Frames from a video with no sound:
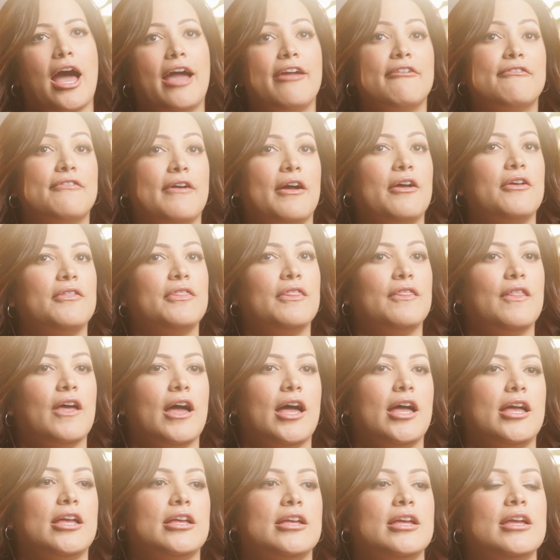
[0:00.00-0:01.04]
I found
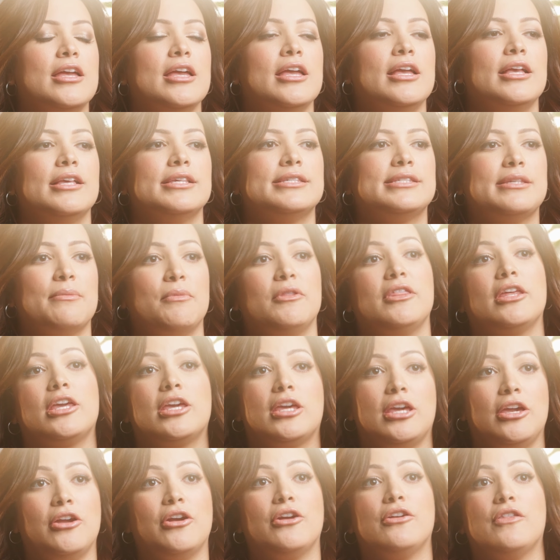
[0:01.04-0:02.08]
that some of the
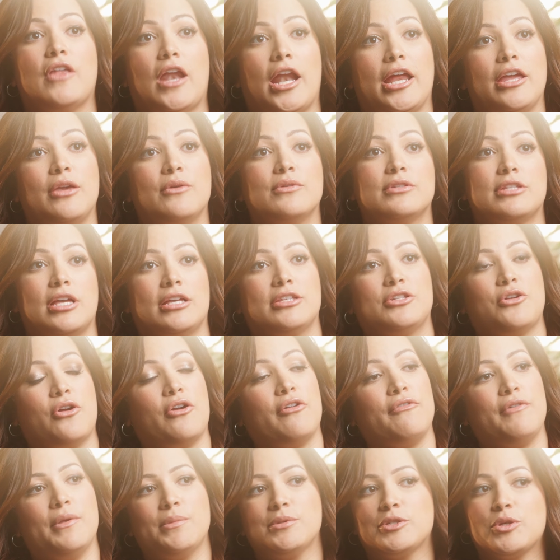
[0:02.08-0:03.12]
gear that I use at
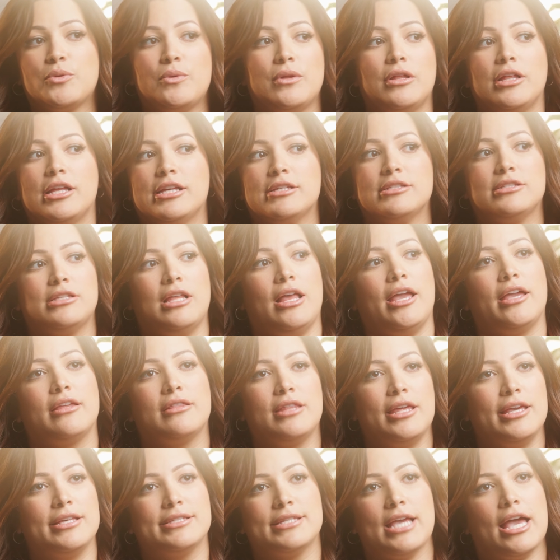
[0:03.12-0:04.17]
Toronto Film School is like
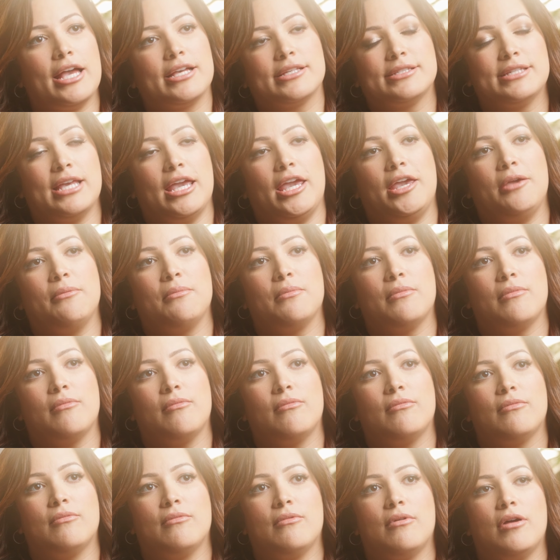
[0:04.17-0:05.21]
the exact same
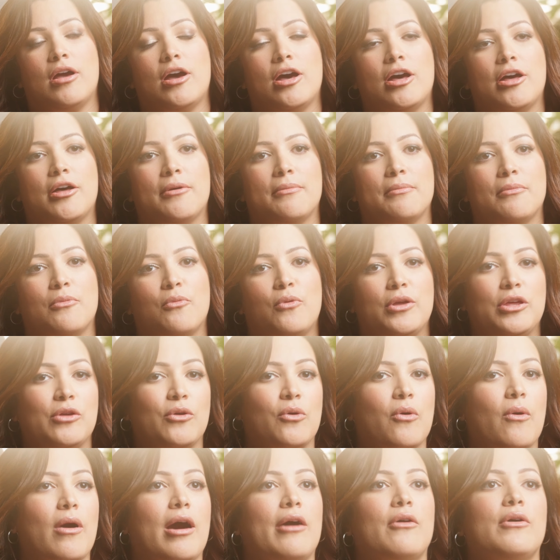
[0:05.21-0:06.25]
um, when
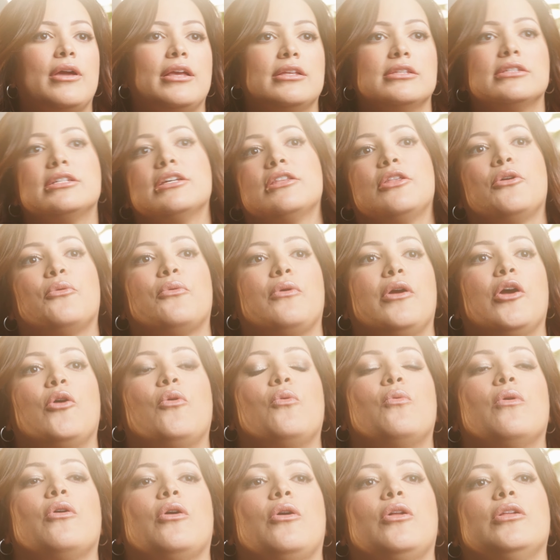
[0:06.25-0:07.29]
you go out into the
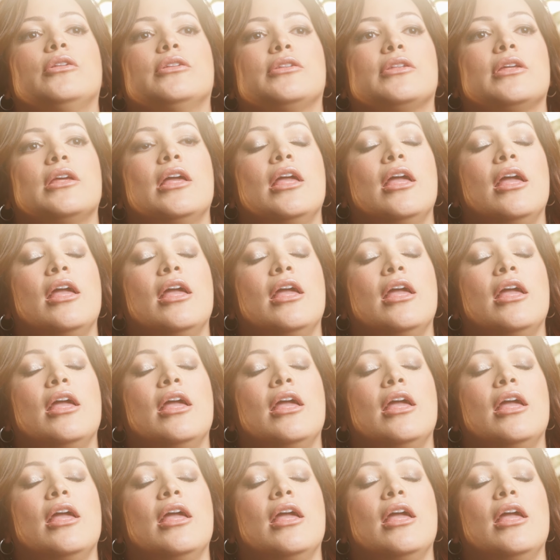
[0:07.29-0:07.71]
real world.